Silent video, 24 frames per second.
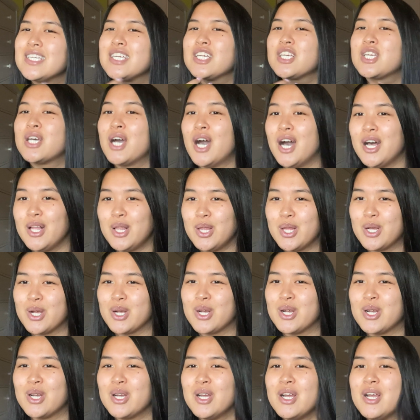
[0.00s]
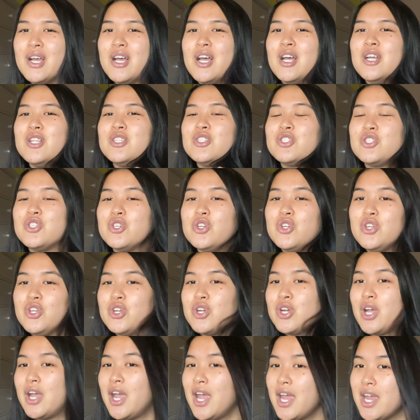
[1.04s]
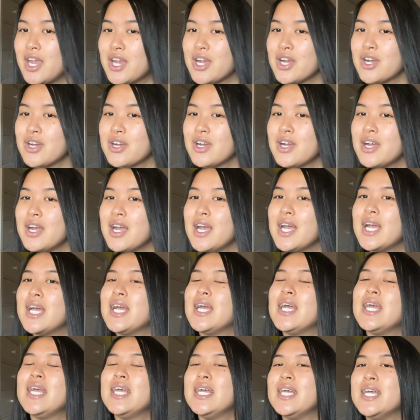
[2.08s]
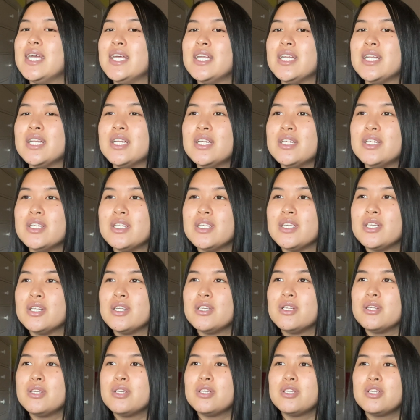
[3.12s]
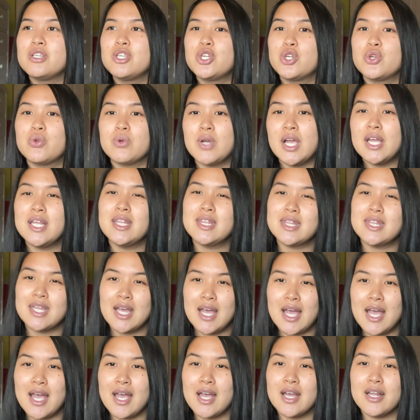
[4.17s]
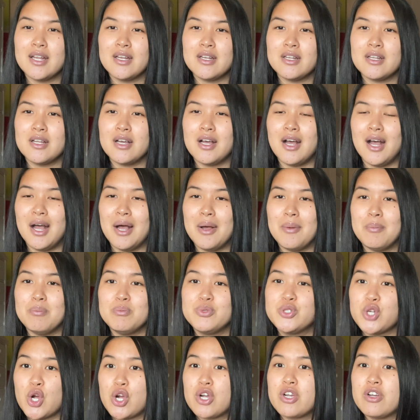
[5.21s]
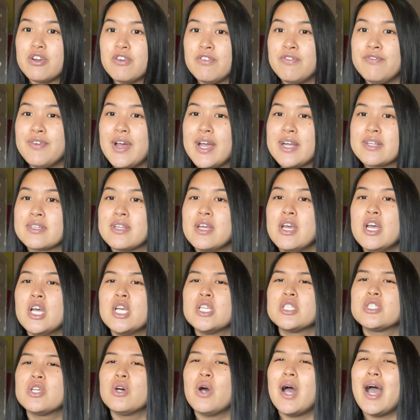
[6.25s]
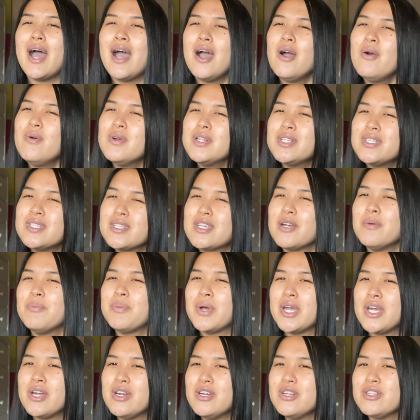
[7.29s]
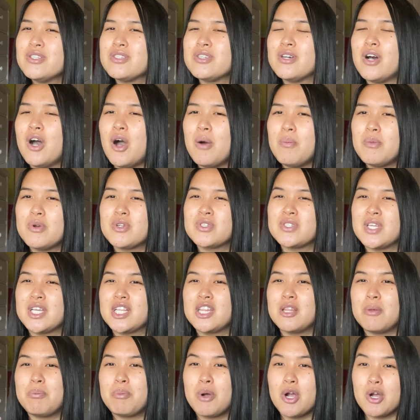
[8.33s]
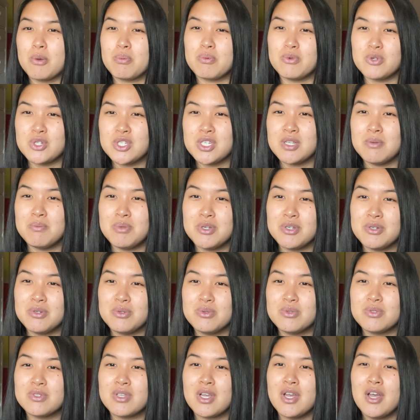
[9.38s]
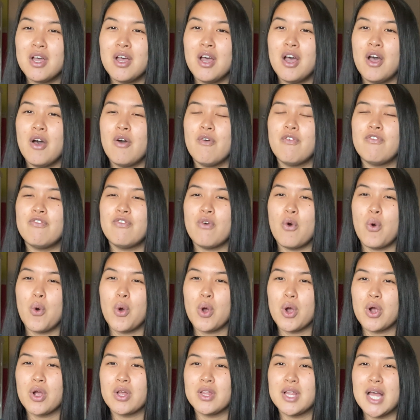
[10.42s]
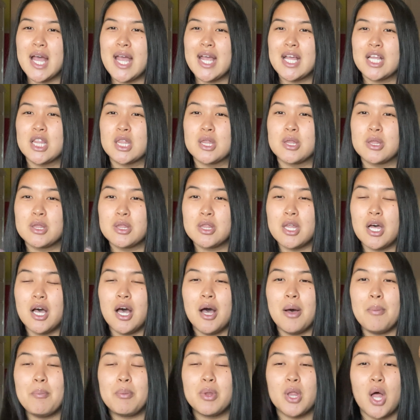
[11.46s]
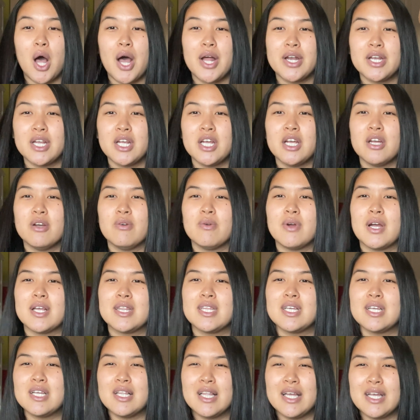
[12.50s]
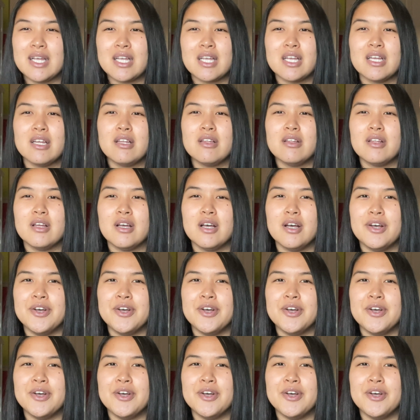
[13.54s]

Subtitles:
color to your hair and create that darker effect. So I would compare it to almost like the purple shampoos for like blonde hair, where I think it